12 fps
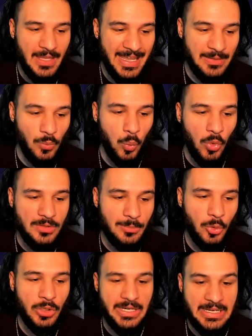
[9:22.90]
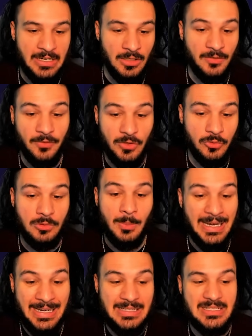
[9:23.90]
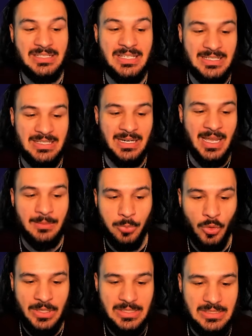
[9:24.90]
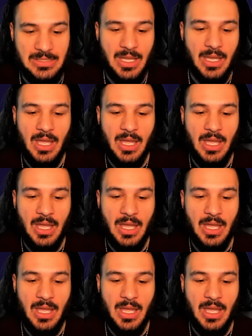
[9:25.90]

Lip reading: and 1 board here for the remaining 69 points.